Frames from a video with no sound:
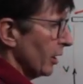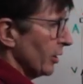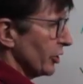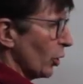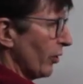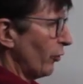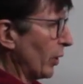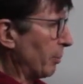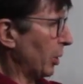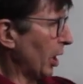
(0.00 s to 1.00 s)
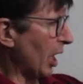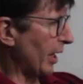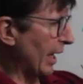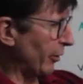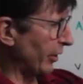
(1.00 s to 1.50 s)
So if we
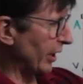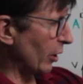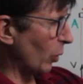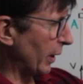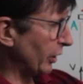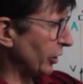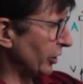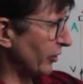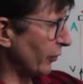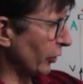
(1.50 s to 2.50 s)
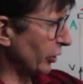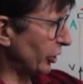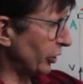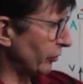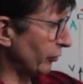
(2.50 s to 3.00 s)
plot out the equations for
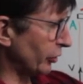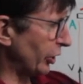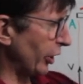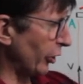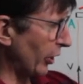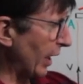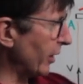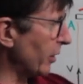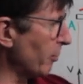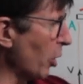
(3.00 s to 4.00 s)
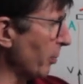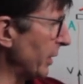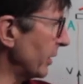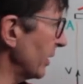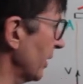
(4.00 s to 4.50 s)
shear and
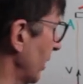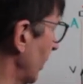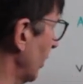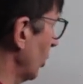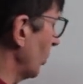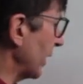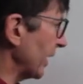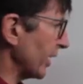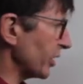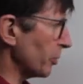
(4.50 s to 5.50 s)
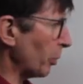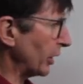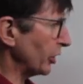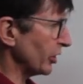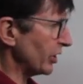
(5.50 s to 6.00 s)
moment, we get
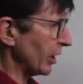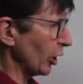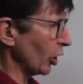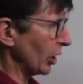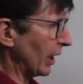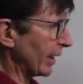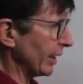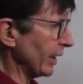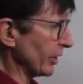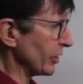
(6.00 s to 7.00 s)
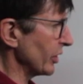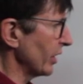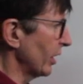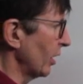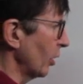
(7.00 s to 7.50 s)
expressions that look like this,
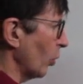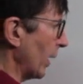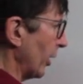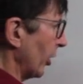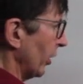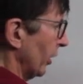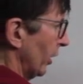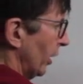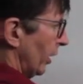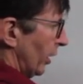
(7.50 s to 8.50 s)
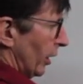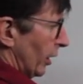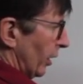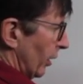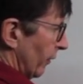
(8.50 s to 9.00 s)
where
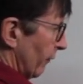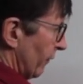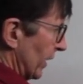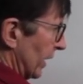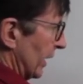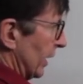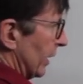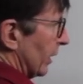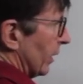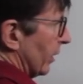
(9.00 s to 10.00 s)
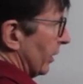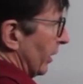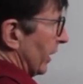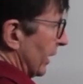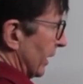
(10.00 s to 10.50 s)
V
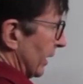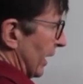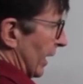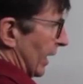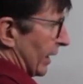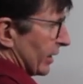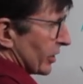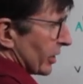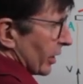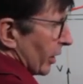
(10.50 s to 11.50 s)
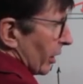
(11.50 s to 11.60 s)
in X